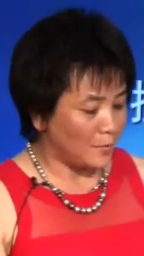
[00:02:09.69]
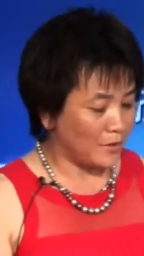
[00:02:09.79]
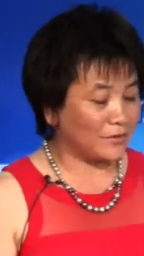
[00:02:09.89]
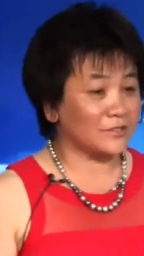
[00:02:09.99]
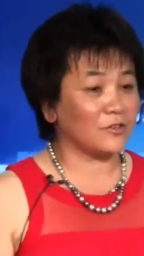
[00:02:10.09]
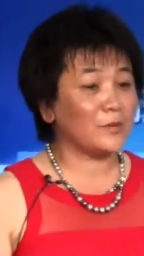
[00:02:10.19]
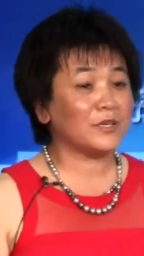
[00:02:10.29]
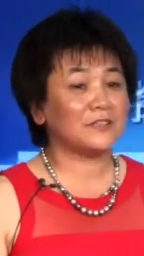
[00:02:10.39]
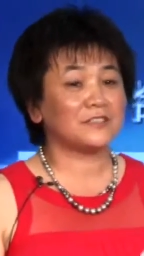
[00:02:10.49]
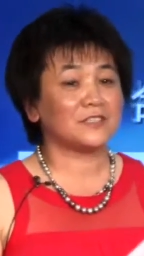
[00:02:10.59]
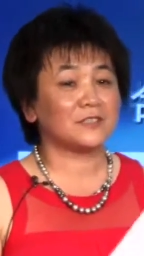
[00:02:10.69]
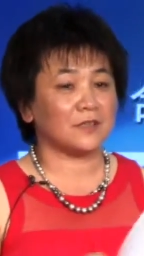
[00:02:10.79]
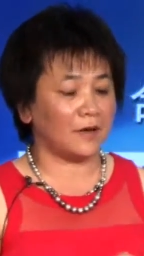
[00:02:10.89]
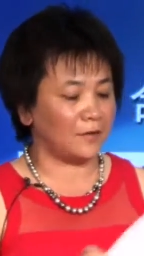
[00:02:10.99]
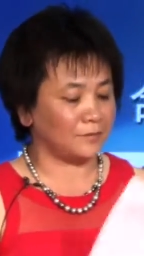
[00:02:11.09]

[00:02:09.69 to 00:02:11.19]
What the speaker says: But so I'm going to just